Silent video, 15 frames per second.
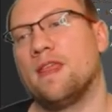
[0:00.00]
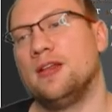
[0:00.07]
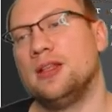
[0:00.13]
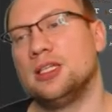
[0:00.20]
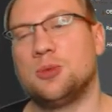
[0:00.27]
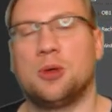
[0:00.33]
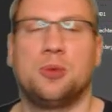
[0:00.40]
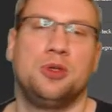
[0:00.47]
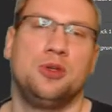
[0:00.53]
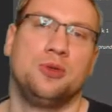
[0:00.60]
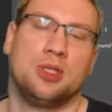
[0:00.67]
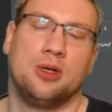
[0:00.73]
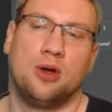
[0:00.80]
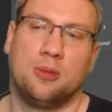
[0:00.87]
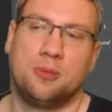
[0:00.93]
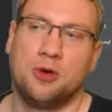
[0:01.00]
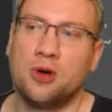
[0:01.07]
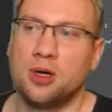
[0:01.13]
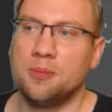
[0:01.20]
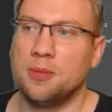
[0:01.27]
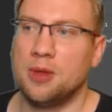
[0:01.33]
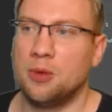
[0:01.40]
this is what we use in our
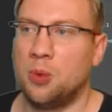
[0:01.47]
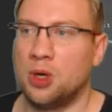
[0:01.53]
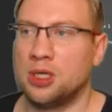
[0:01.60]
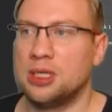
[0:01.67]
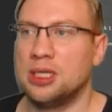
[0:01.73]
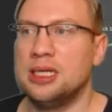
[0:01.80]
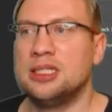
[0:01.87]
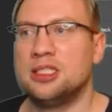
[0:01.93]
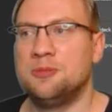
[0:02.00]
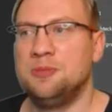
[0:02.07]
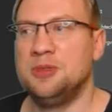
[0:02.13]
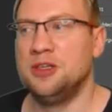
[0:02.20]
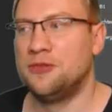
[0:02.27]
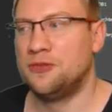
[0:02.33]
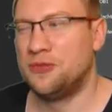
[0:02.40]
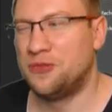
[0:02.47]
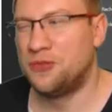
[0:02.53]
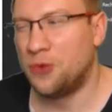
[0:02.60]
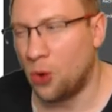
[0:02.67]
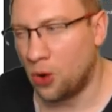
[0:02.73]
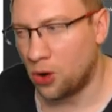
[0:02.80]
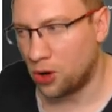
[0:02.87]
program. What is
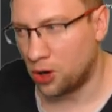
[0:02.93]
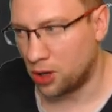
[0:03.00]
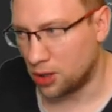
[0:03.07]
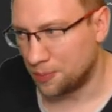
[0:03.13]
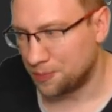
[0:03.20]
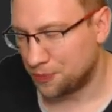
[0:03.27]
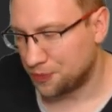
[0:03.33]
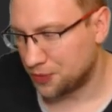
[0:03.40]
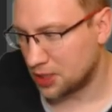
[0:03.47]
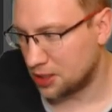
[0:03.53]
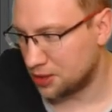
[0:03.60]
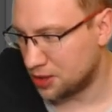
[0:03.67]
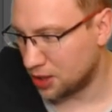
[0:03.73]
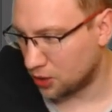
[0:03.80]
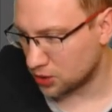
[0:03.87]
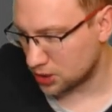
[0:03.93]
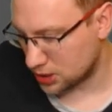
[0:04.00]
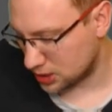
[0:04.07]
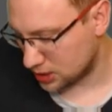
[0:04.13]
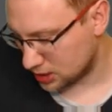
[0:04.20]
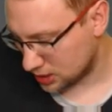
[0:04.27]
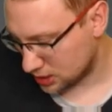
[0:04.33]
before?
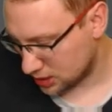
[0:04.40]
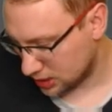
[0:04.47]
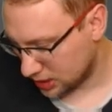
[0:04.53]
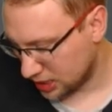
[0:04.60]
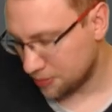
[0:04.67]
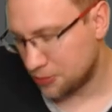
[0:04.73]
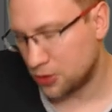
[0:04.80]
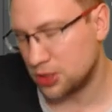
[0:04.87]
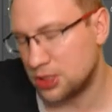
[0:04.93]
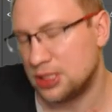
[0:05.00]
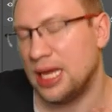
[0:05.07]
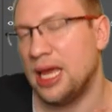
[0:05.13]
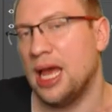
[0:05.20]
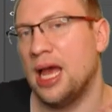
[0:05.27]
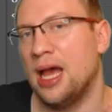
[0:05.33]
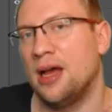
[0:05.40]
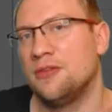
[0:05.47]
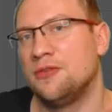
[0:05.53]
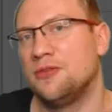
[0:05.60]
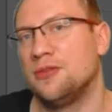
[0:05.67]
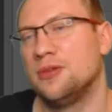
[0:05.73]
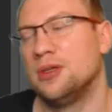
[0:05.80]
Those inputs, they
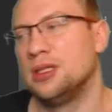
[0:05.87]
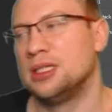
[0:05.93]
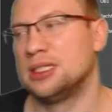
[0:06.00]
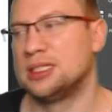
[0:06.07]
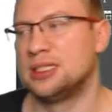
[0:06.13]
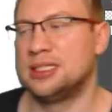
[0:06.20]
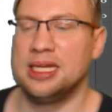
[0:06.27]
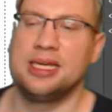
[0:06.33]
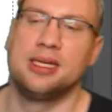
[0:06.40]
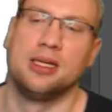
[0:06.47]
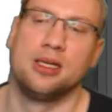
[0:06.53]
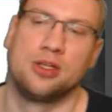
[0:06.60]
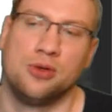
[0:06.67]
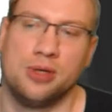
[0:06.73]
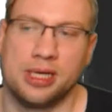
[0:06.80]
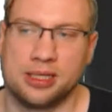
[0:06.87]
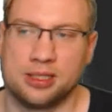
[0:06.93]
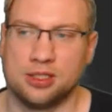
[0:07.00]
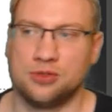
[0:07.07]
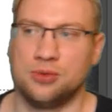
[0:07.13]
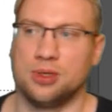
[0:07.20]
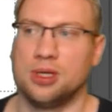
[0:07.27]
have the signal
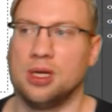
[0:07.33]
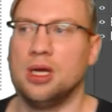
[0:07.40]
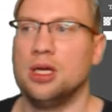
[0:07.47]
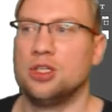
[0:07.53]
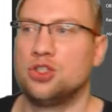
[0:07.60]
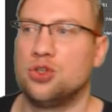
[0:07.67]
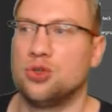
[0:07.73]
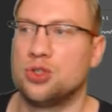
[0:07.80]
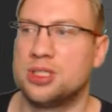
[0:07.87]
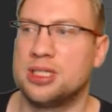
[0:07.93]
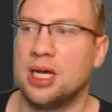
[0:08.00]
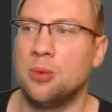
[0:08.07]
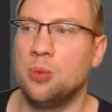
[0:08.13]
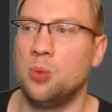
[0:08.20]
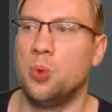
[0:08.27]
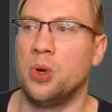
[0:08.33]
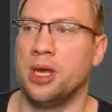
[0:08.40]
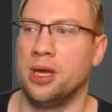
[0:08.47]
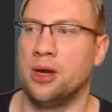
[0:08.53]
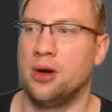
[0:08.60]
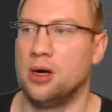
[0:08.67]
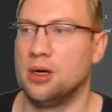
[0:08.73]
connected to it. So
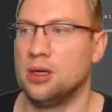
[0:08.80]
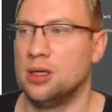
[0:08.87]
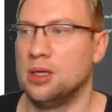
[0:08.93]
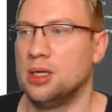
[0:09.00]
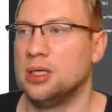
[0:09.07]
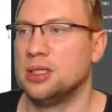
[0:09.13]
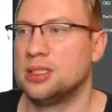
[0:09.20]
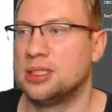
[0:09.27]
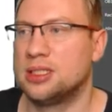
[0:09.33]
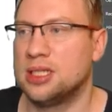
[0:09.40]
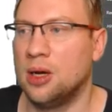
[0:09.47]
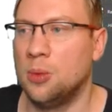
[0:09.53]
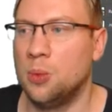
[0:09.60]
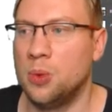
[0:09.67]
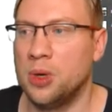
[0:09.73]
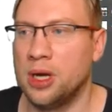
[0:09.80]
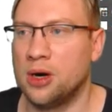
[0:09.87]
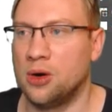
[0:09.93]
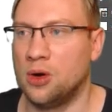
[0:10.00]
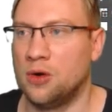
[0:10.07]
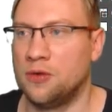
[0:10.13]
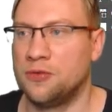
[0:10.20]
somewhere,
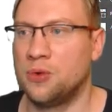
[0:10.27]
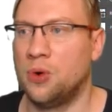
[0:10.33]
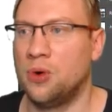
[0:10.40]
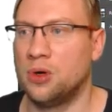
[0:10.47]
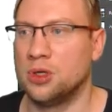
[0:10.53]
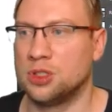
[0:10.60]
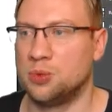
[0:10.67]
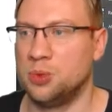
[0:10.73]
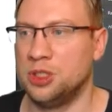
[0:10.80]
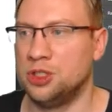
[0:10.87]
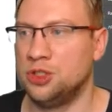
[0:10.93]
of course, we